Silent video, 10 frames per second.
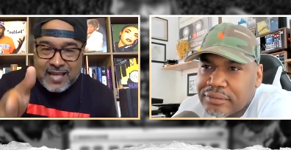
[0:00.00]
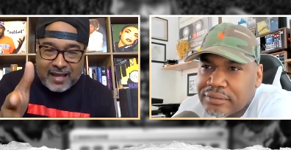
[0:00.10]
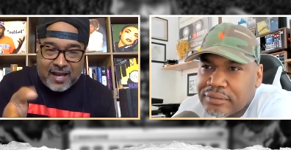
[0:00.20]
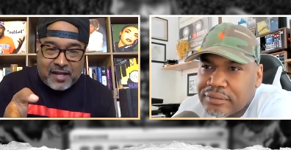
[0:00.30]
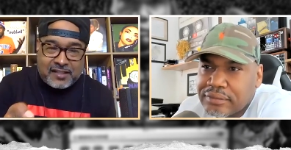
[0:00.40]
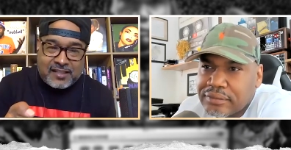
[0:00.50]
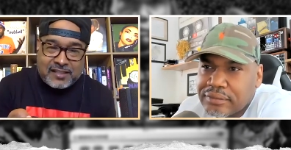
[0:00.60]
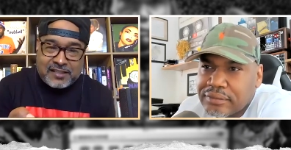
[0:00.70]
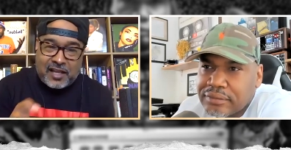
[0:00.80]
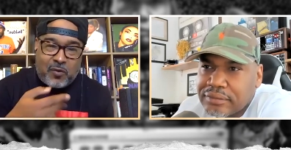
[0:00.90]
Speaker 1: that kind of
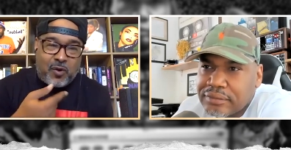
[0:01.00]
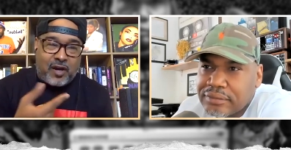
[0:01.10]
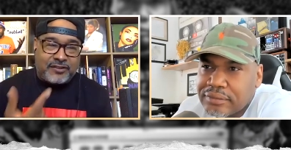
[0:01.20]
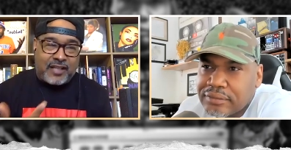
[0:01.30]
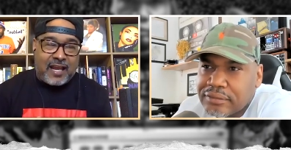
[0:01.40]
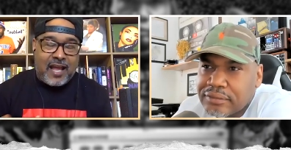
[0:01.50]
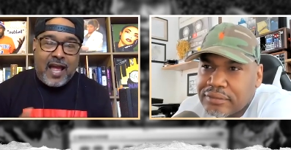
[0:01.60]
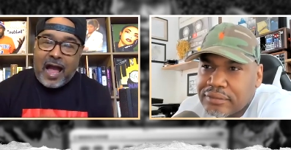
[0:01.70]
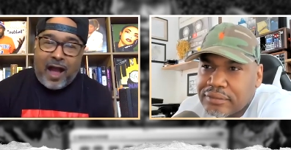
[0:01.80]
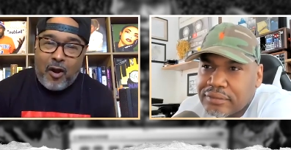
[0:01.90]
detail where it's like,
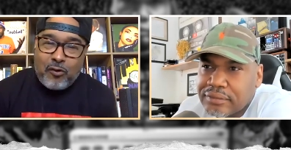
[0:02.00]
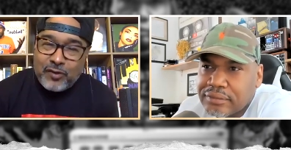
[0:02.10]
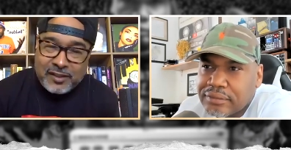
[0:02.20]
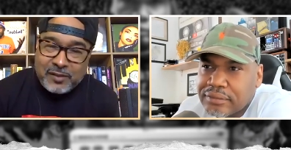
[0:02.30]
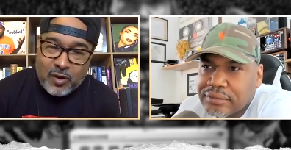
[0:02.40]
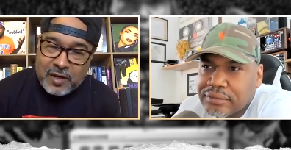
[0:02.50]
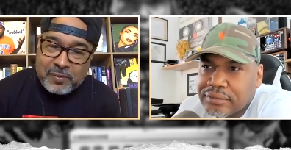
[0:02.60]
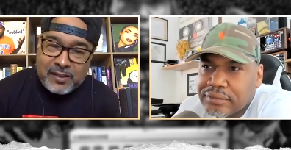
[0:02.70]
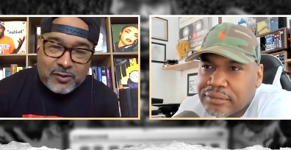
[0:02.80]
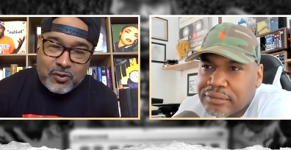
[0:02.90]
I don't really want to
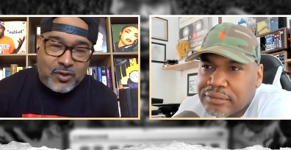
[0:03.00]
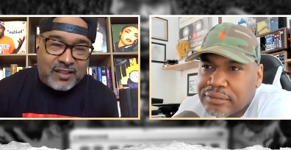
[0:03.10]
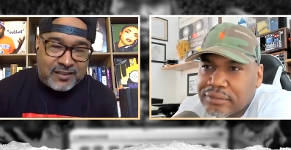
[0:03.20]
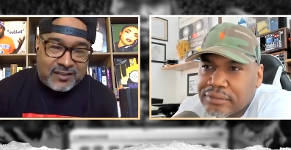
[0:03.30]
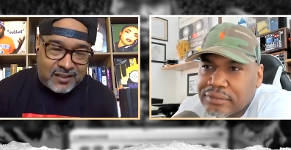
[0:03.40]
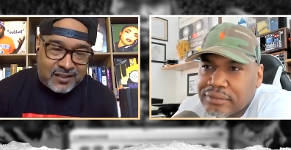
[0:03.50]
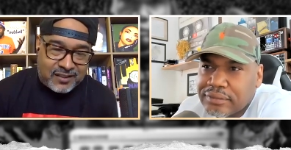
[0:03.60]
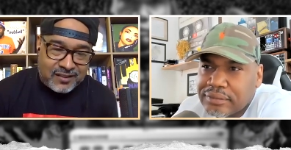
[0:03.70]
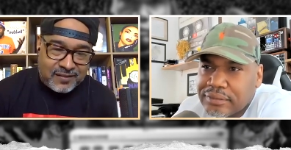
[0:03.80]
be doing this shit.